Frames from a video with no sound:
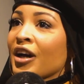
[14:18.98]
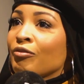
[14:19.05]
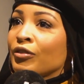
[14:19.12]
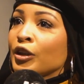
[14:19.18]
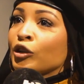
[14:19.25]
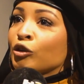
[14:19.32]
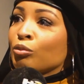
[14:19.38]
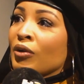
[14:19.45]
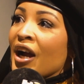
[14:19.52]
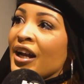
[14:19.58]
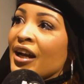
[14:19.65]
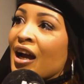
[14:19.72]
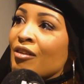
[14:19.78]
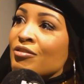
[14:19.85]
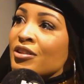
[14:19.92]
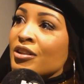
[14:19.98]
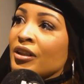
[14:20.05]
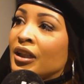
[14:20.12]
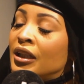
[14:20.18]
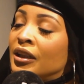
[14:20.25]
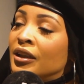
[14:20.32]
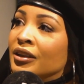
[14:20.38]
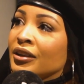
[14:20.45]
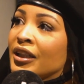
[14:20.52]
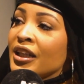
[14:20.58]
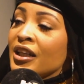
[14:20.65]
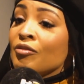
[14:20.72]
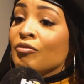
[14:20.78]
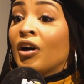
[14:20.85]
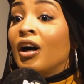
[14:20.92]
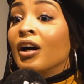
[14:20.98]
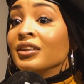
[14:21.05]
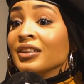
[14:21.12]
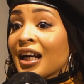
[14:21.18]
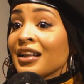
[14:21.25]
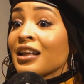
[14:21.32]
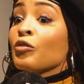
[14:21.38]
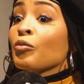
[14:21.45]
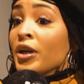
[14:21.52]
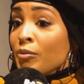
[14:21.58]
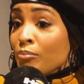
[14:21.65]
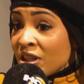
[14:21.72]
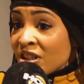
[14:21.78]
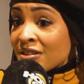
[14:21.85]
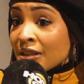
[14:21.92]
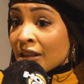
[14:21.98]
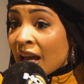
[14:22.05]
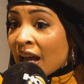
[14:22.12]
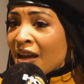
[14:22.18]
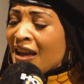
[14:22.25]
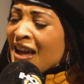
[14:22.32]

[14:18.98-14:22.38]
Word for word: verse right after uh, King Von died. That's why he mentioned that.